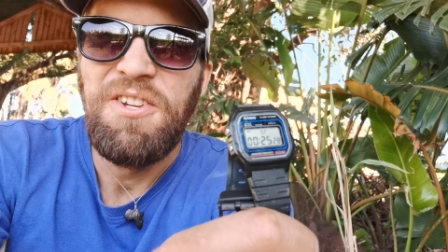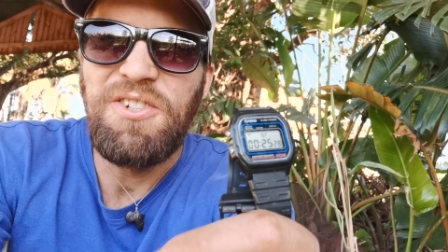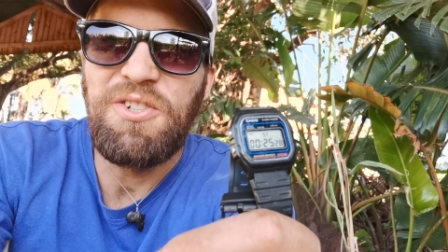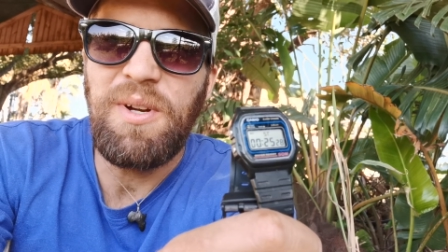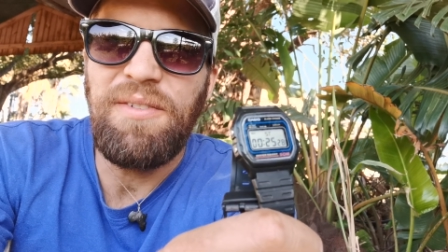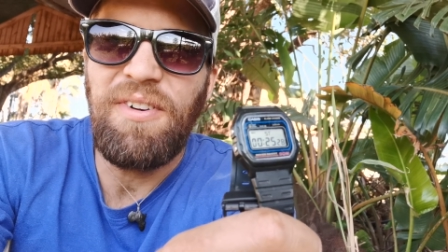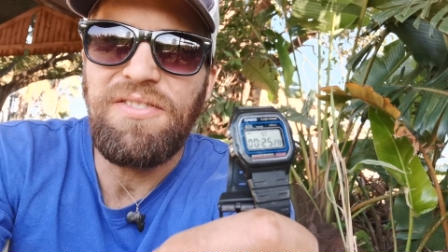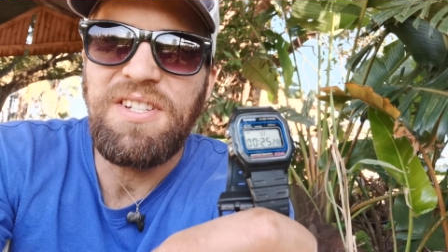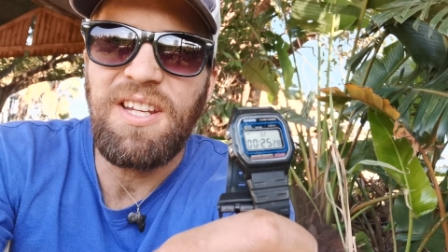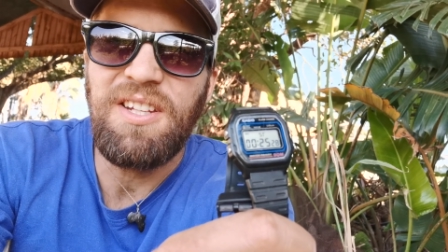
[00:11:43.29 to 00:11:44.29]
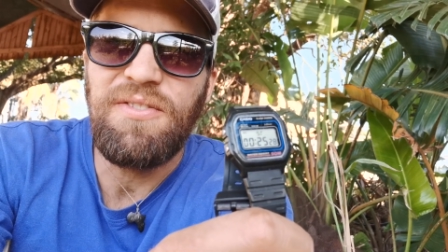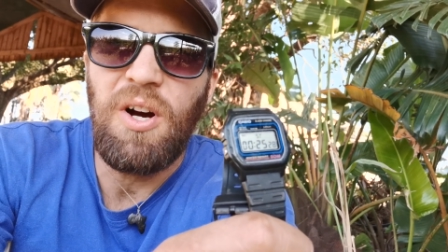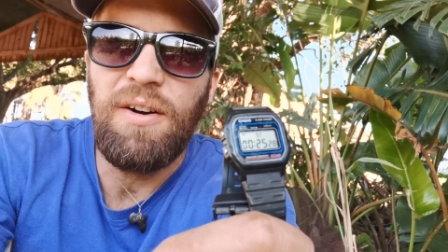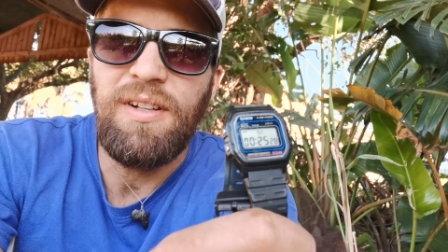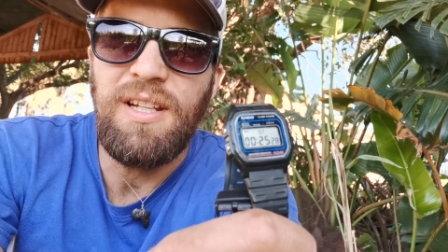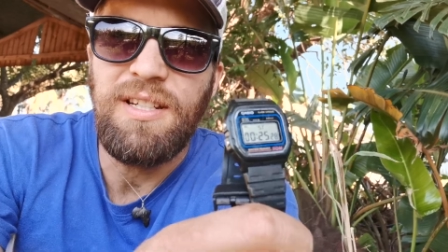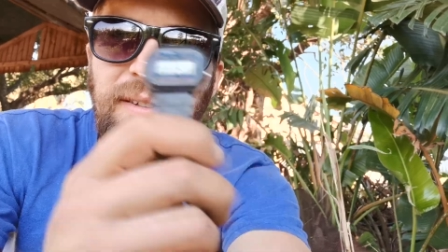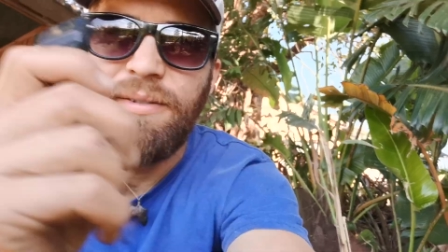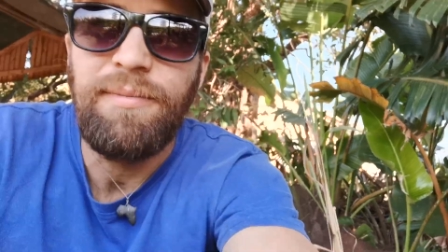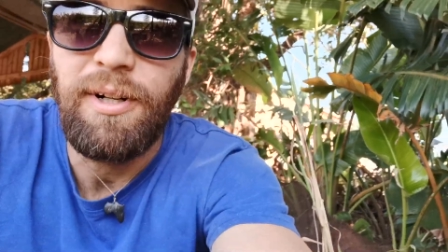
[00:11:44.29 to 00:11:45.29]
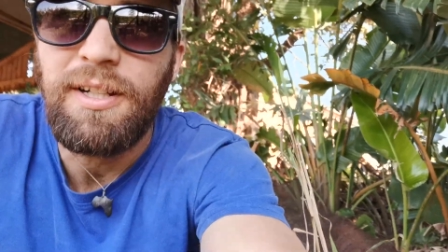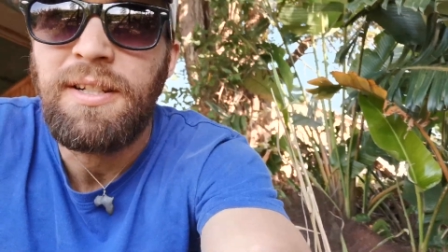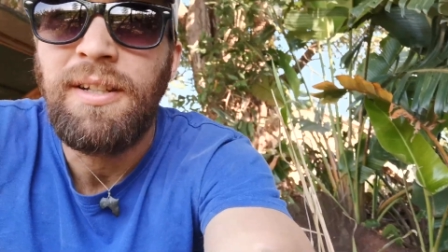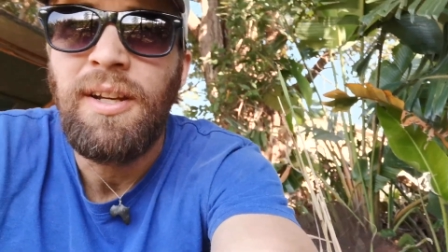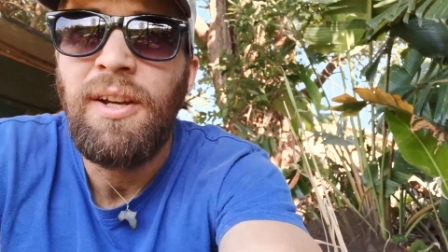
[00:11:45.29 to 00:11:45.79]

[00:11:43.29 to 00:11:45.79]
So twenty-five seconds for half a liter, right?